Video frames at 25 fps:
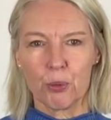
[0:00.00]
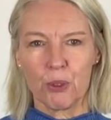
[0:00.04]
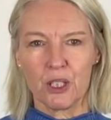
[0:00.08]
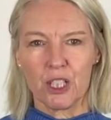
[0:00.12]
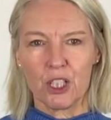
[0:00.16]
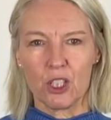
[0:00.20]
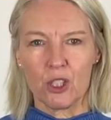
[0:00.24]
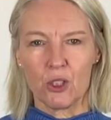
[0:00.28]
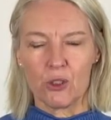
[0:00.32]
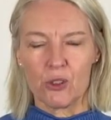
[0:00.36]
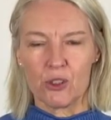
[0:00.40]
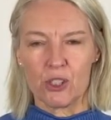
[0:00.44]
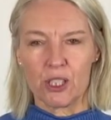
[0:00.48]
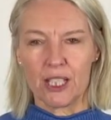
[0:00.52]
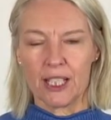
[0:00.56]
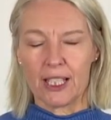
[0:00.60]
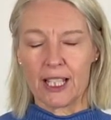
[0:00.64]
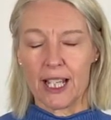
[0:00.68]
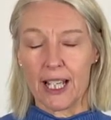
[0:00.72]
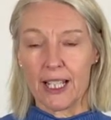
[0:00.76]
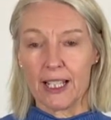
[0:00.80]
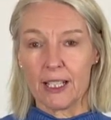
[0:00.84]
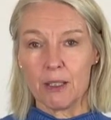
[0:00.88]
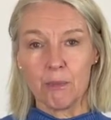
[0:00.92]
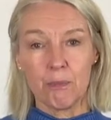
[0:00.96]
using,
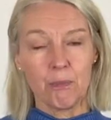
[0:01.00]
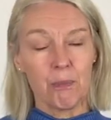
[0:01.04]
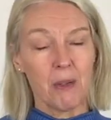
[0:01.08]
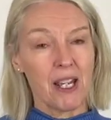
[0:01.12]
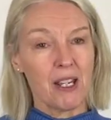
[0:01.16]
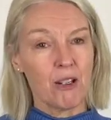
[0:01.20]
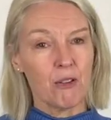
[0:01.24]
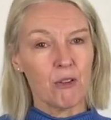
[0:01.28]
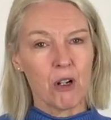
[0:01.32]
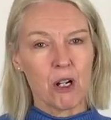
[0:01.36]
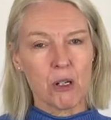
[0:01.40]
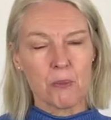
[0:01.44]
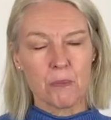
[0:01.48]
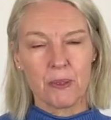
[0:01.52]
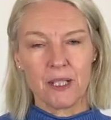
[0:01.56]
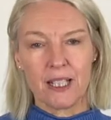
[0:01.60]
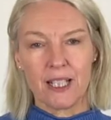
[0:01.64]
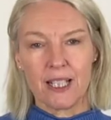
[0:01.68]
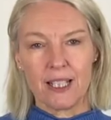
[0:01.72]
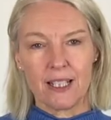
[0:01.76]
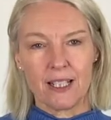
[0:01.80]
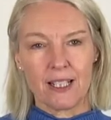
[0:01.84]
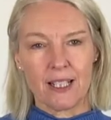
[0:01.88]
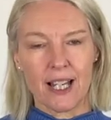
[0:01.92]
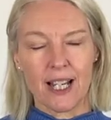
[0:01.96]
and it may well
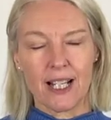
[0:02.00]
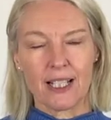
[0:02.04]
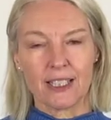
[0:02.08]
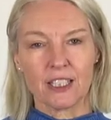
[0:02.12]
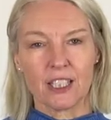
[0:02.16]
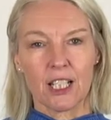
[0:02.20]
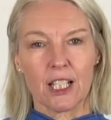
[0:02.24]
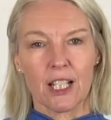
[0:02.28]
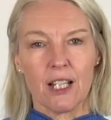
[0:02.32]
be that